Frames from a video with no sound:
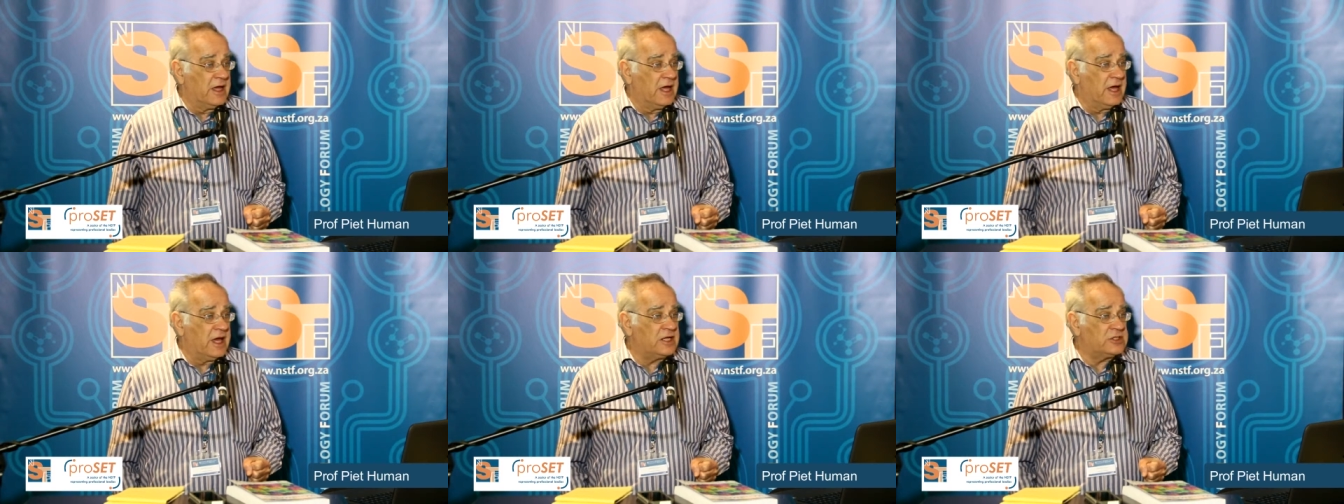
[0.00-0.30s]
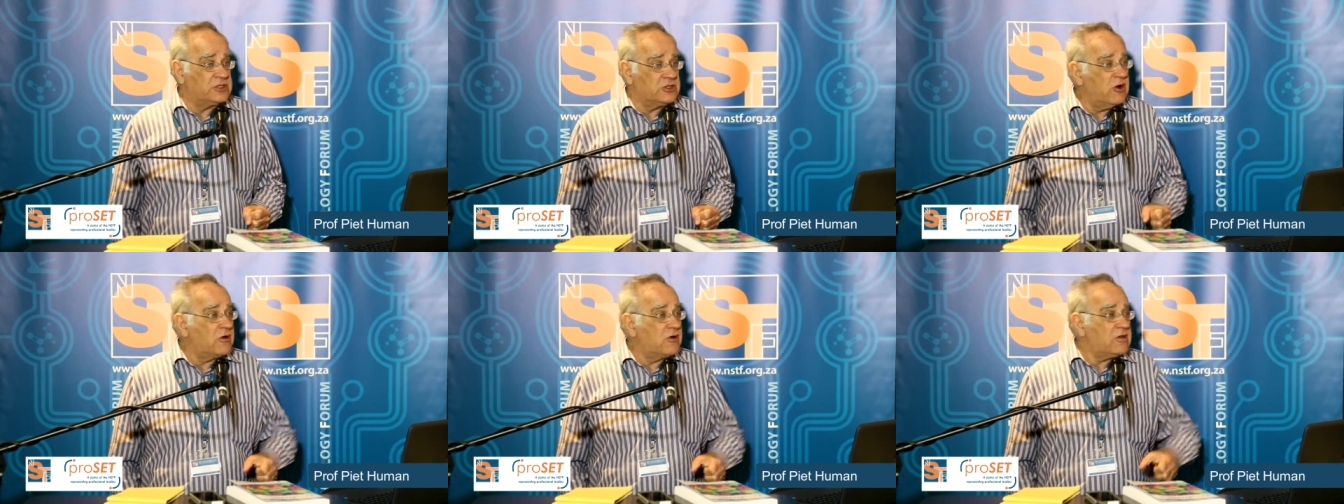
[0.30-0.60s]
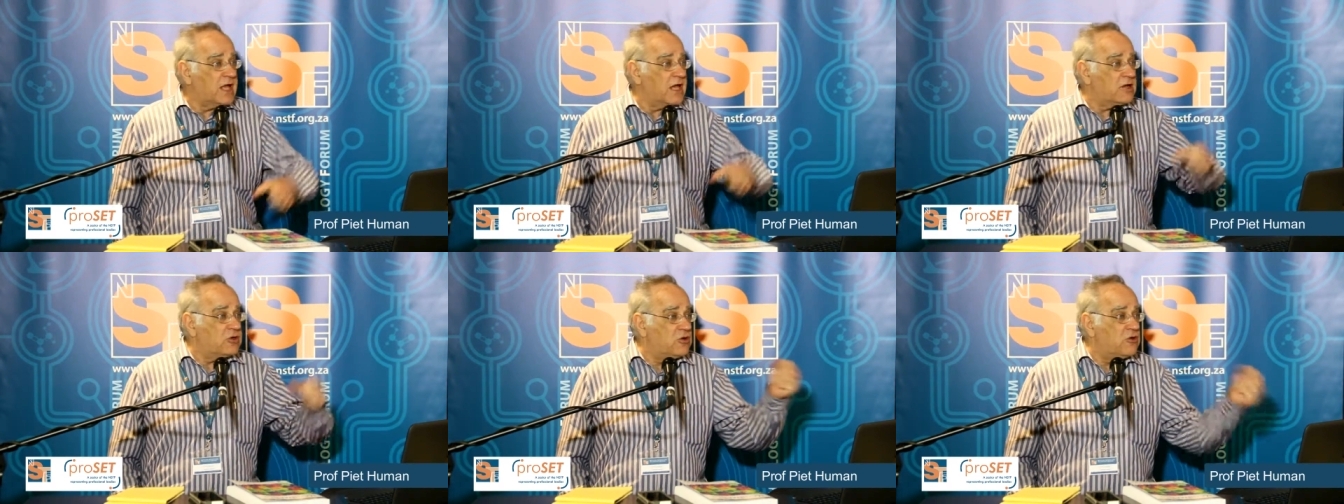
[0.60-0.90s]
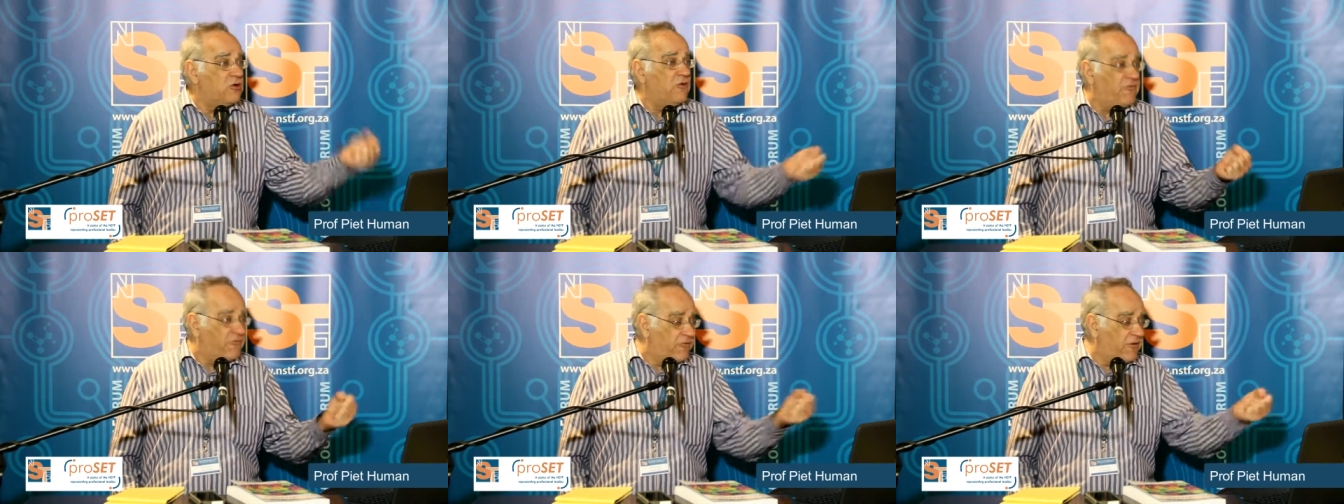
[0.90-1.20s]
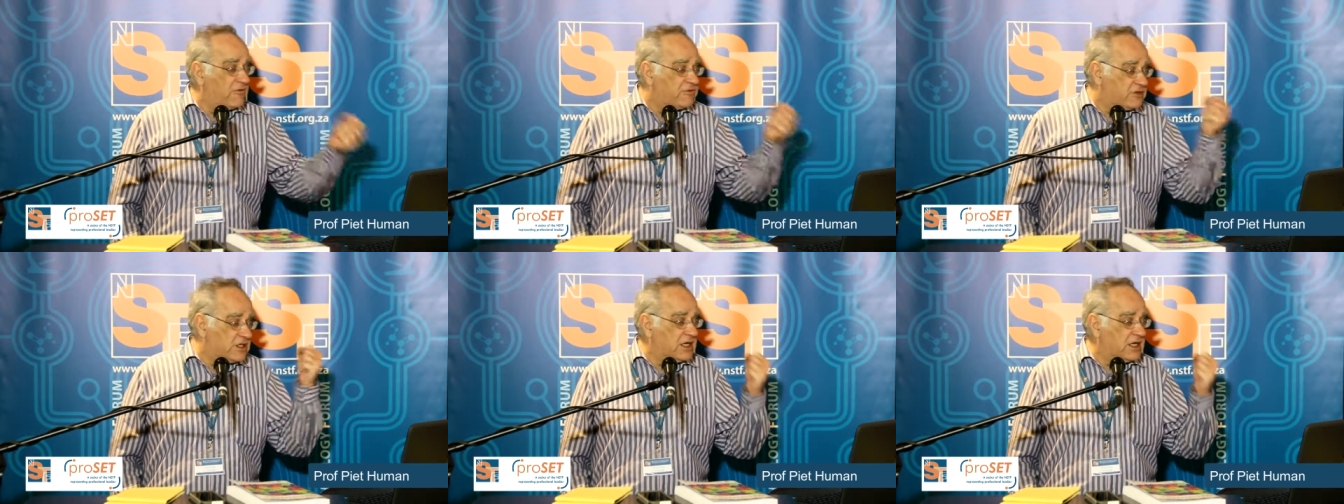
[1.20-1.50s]
It's not that
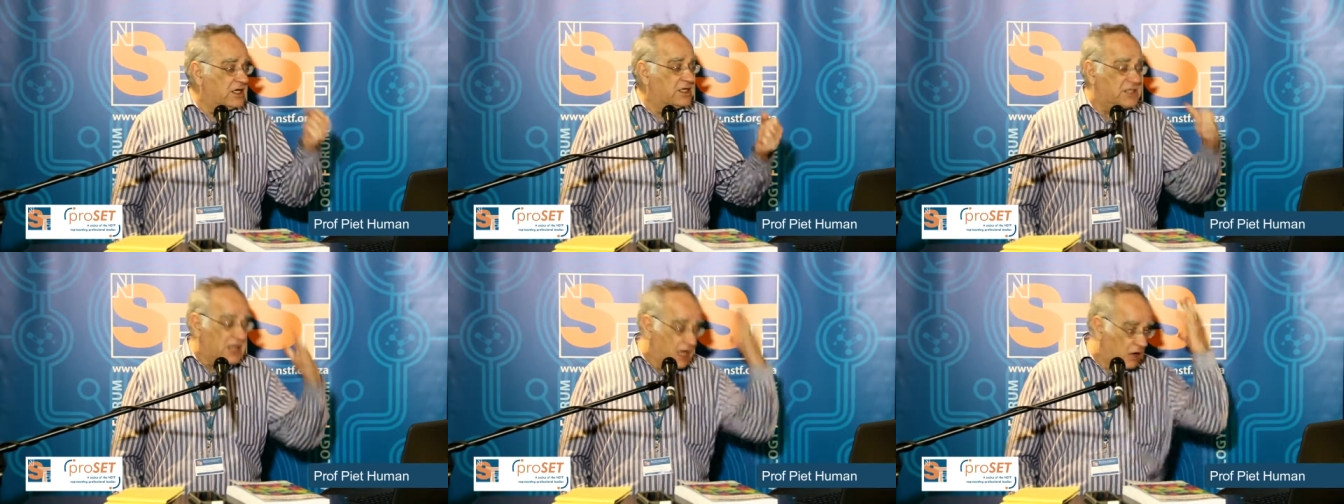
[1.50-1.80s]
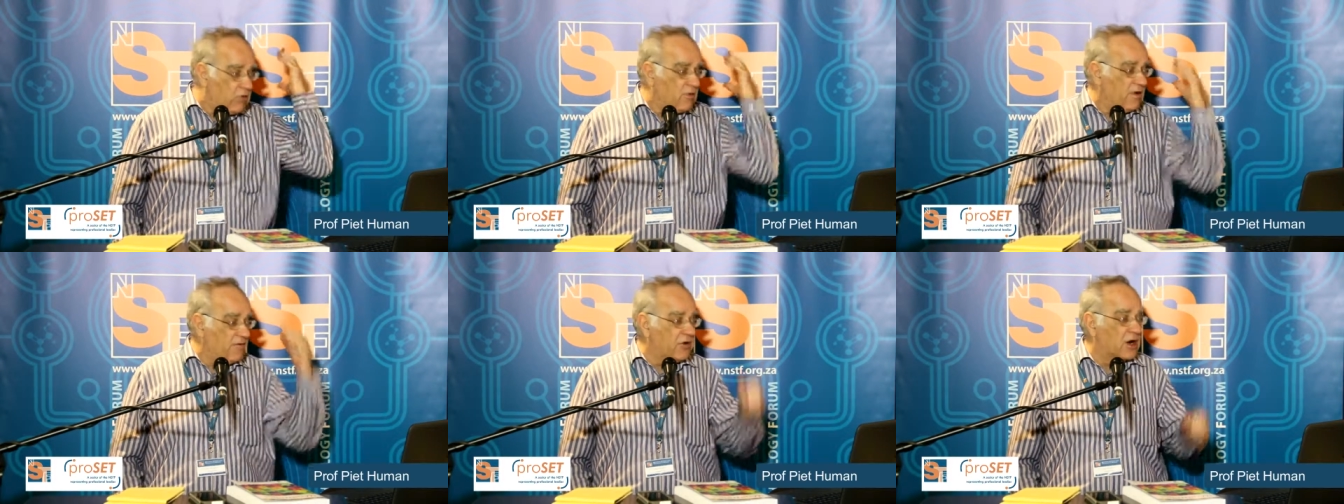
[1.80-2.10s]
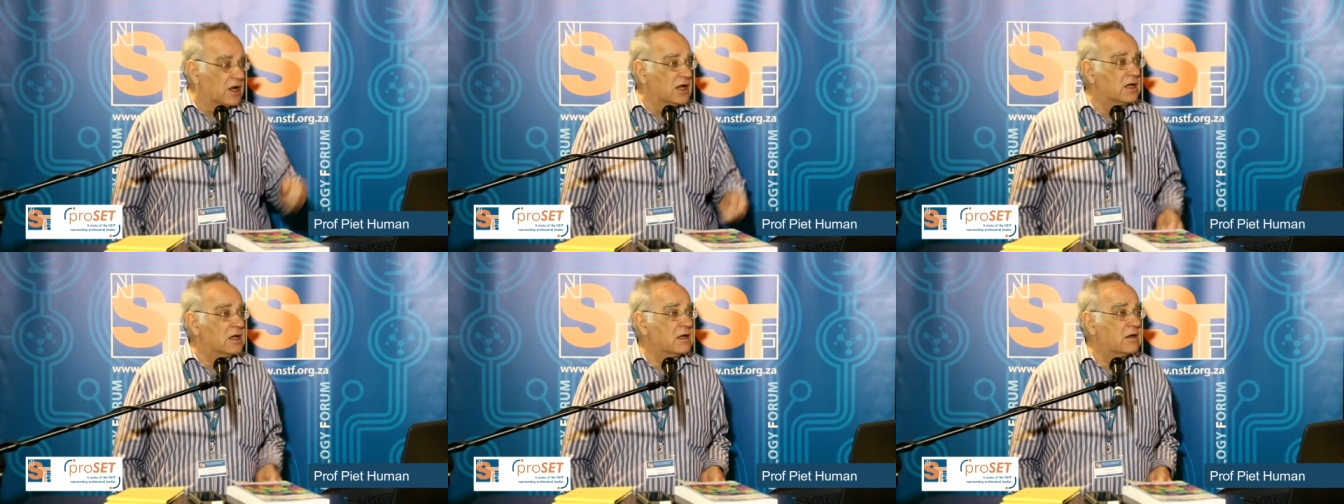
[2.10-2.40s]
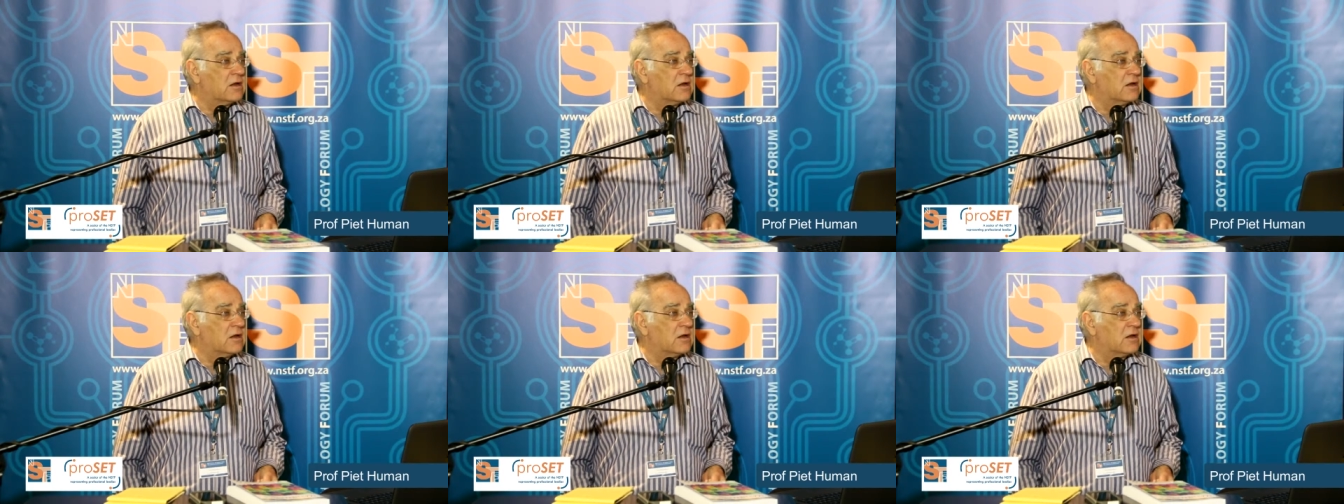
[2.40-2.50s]
2/5 is equivalent